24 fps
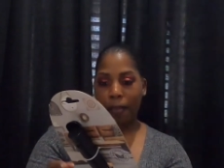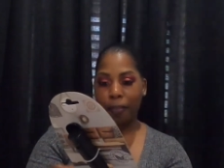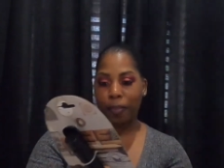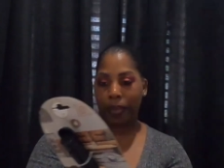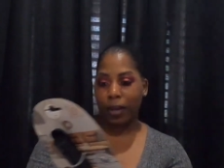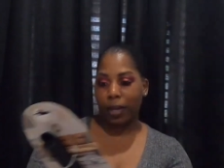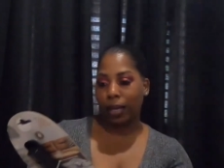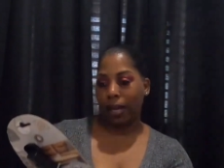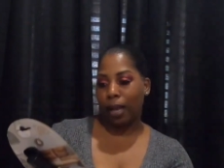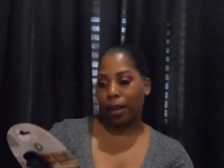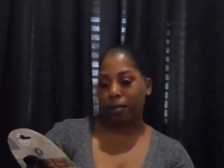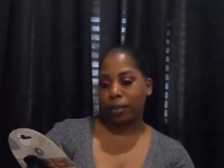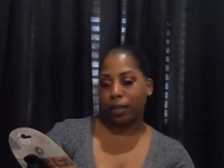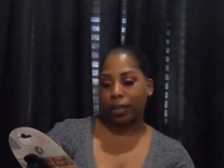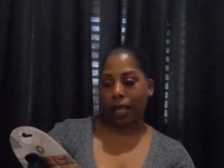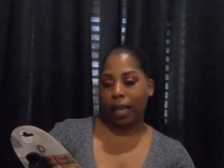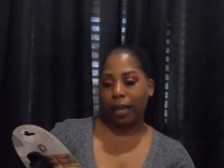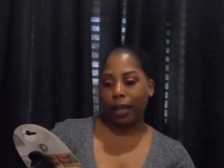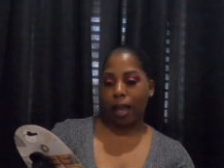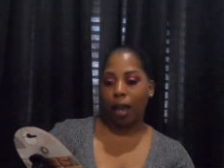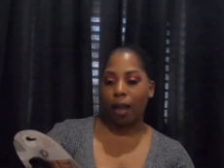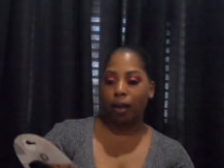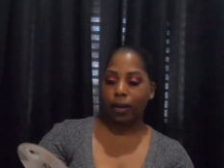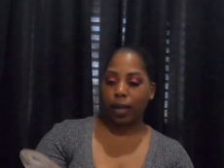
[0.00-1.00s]
But I was
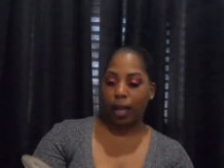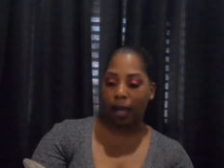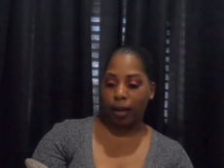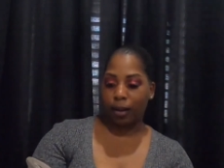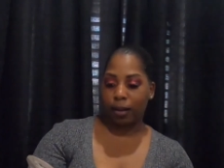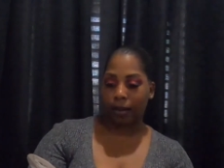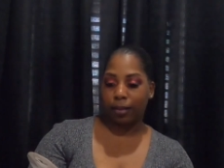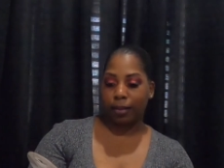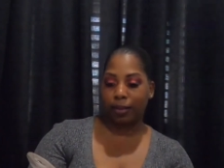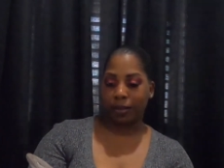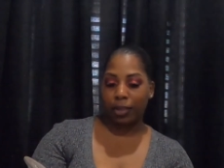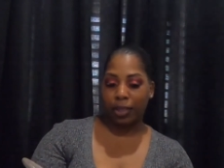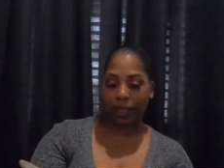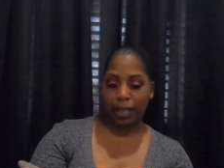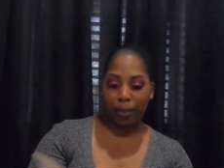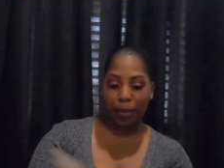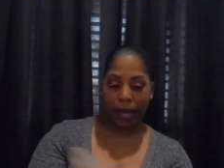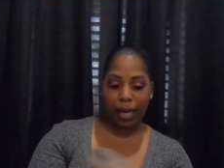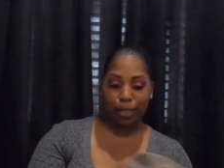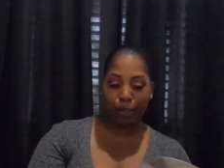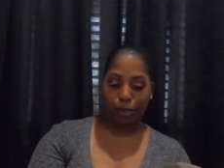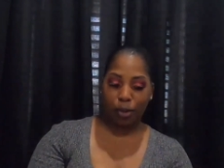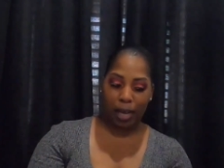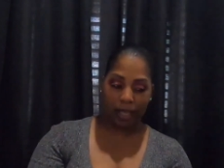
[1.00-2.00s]
like, hold on,
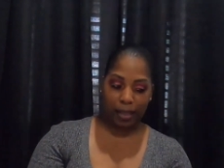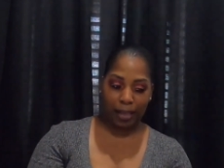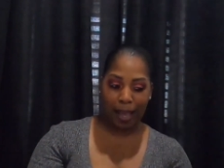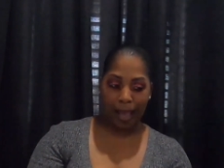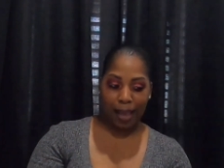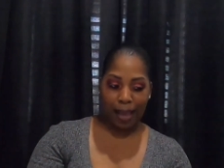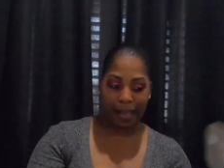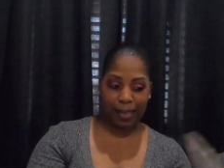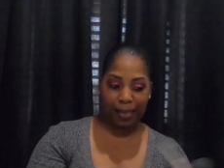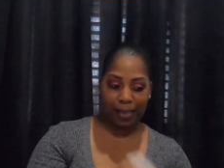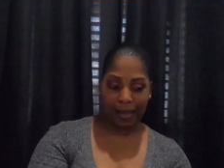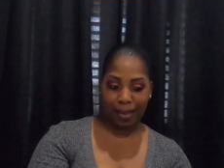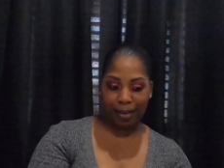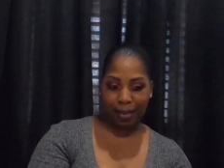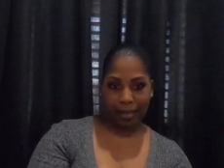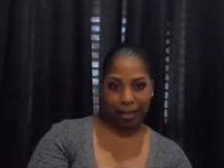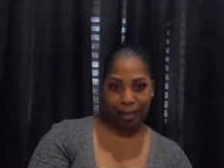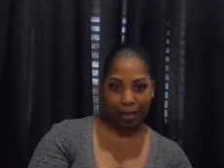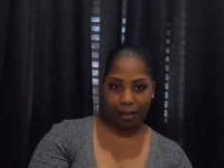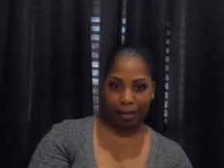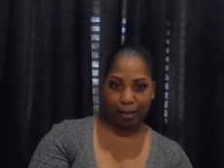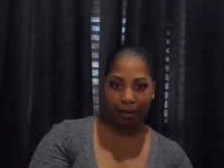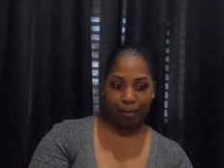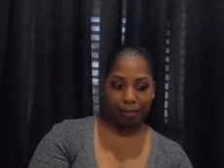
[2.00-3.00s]
somebody tried to hide this.